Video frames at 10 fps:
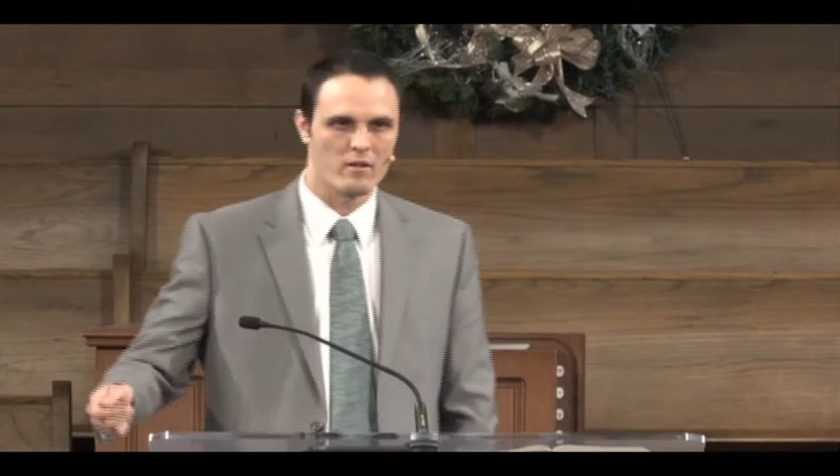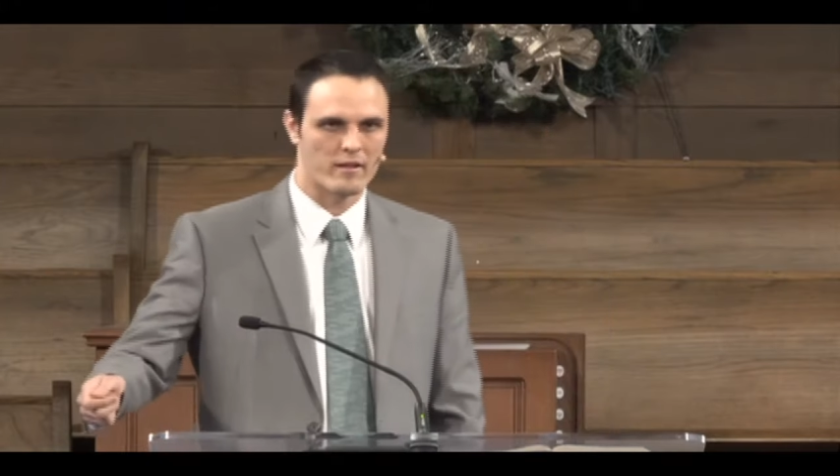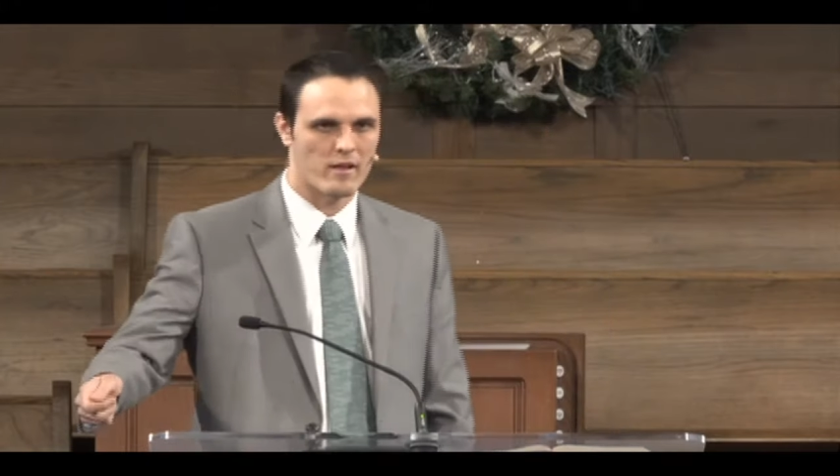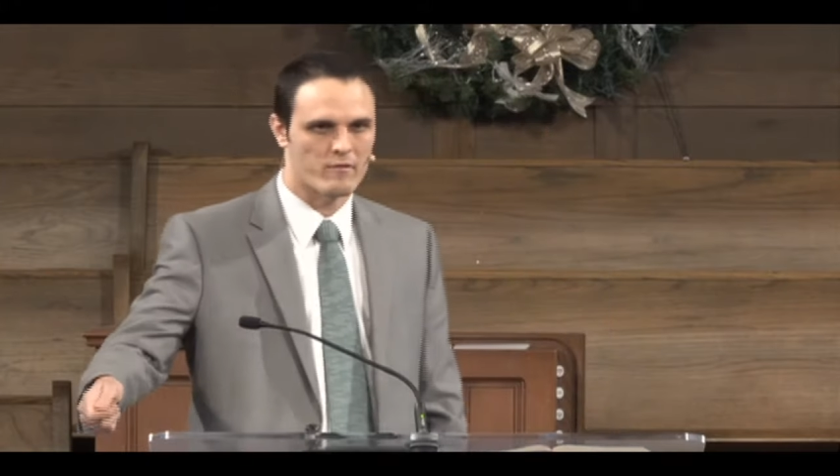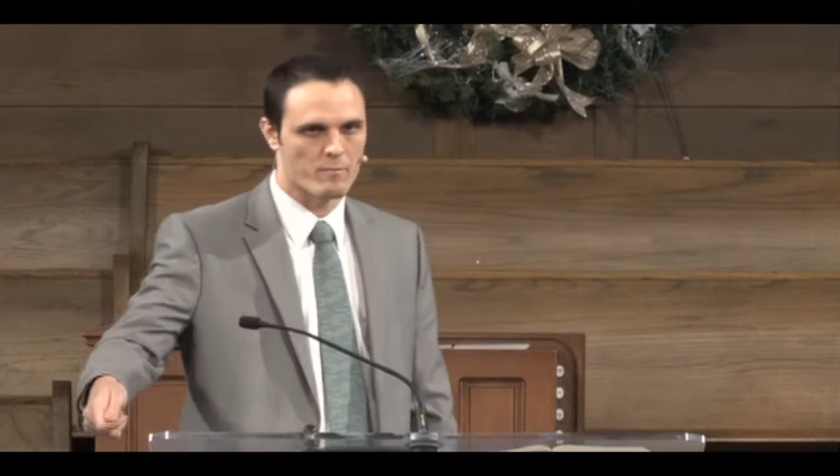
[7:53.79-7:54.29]
I'd
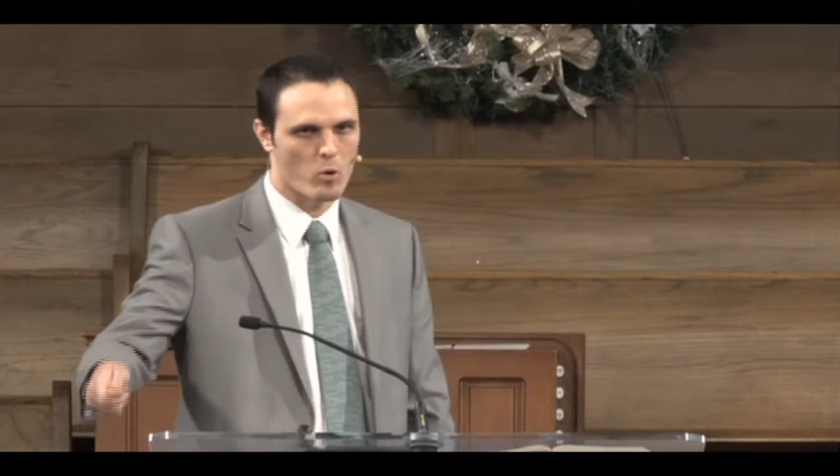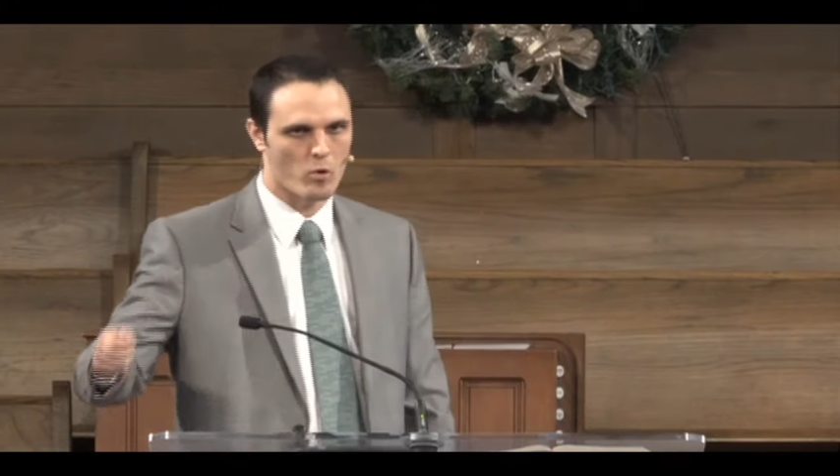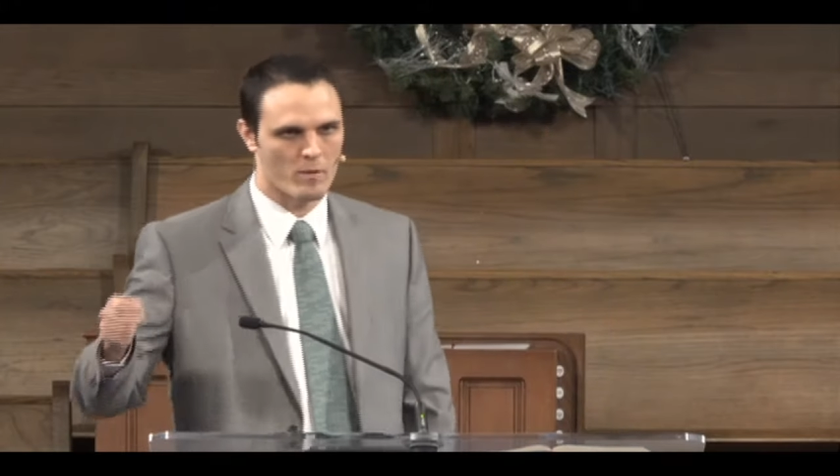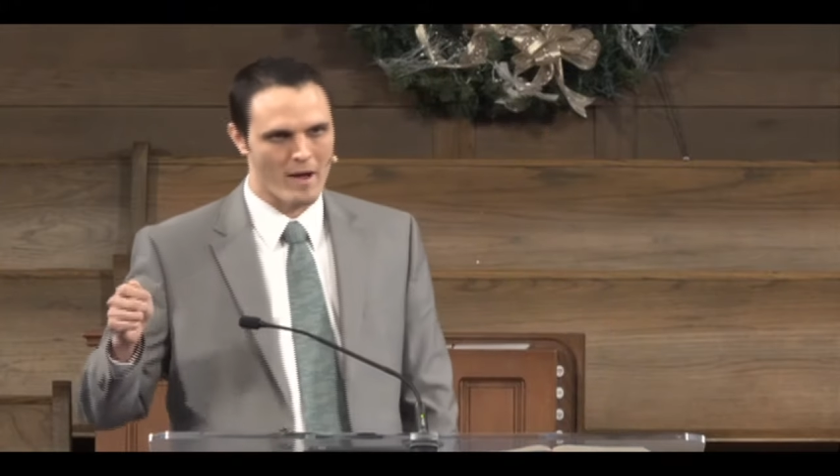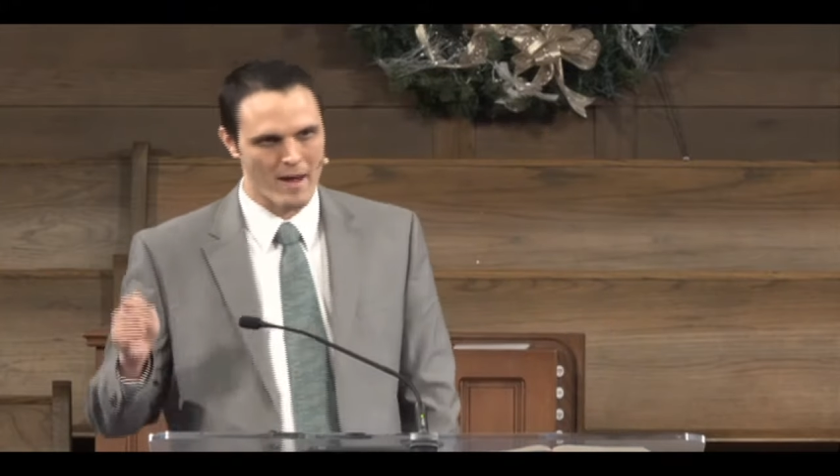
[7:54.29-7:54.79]
like to have you
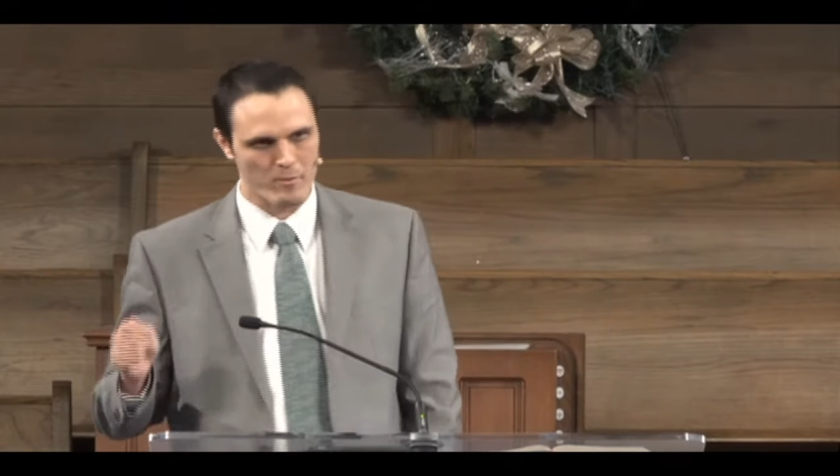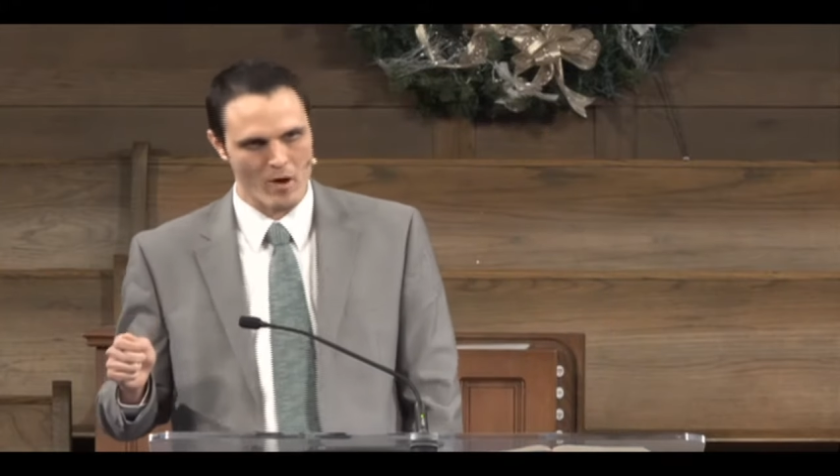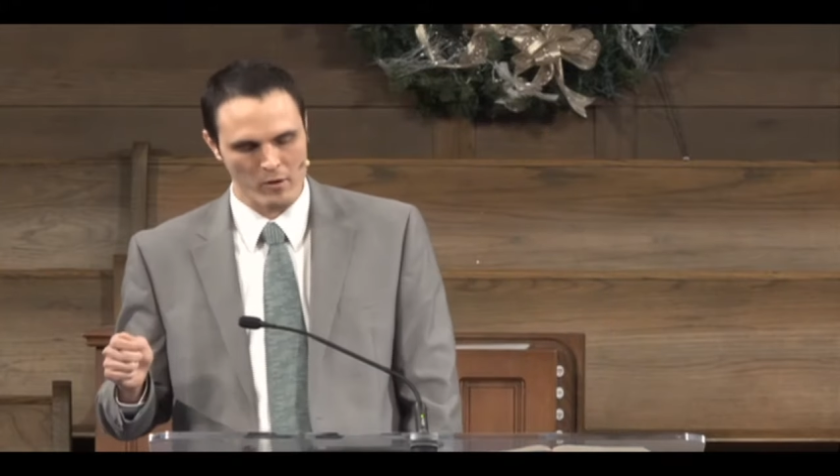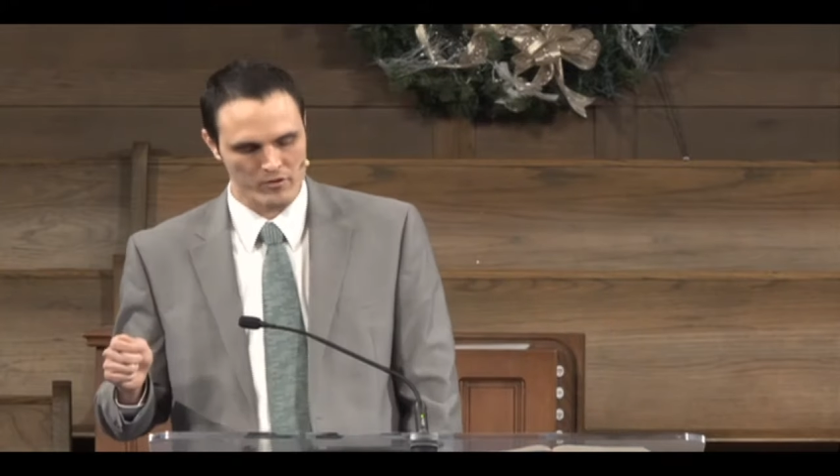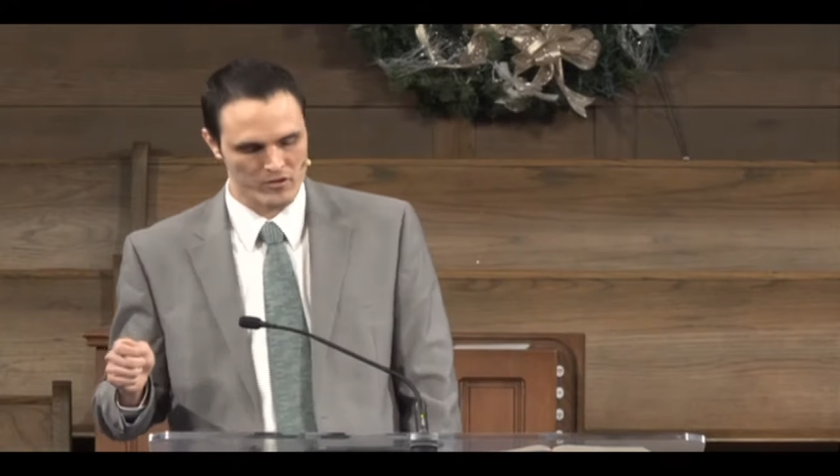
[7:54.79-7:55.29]
pull your Bible
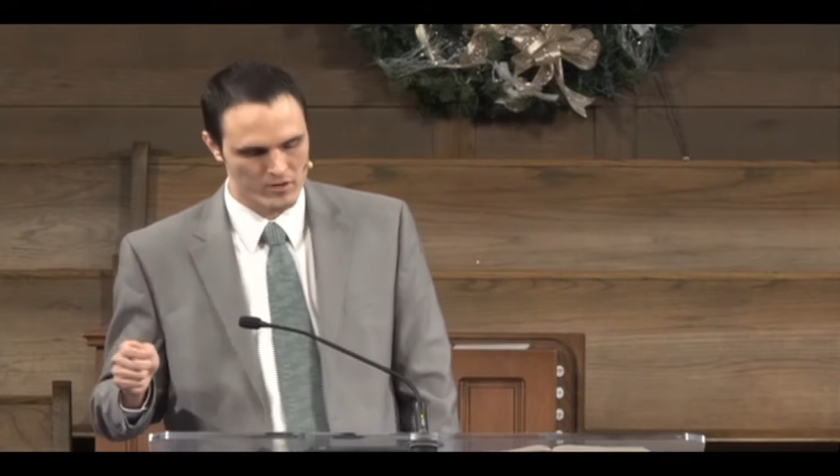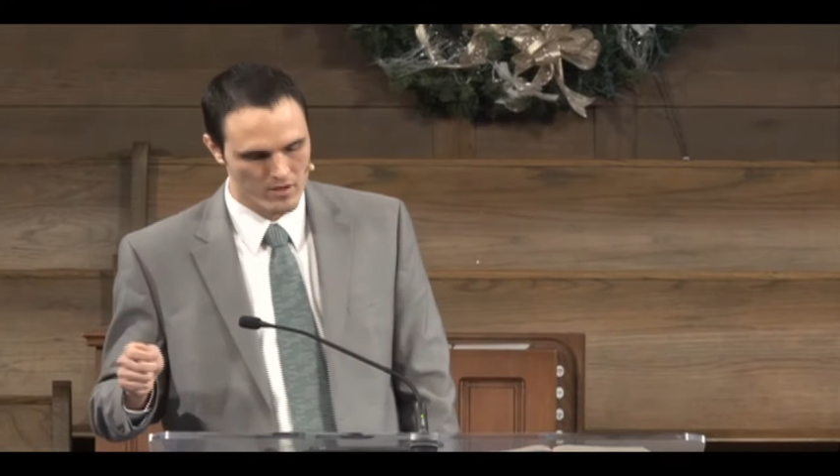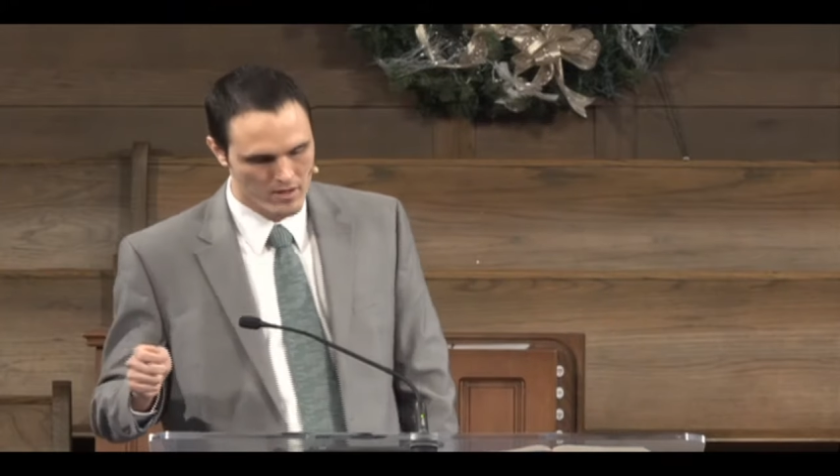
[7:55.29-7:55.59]
out.